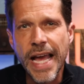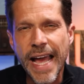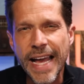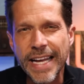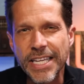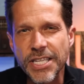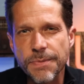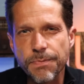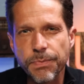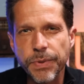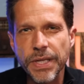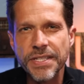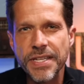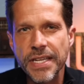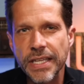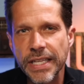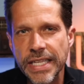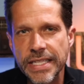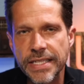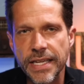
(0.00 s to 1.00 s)

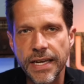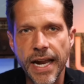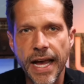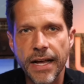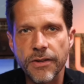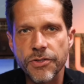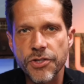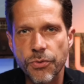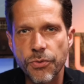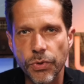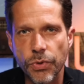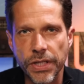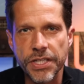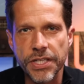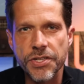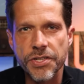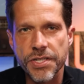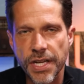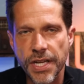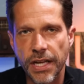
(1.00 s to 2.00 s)
explicitly denounced
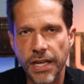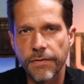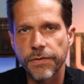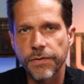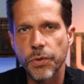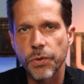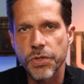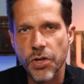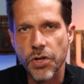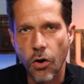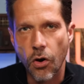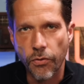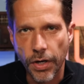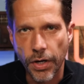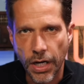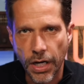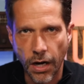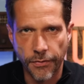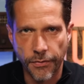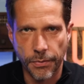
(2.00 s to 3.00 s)
religious influence over
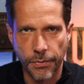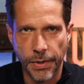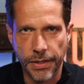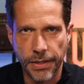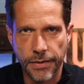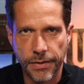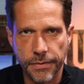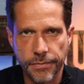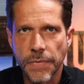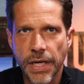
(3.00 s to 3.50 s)
government.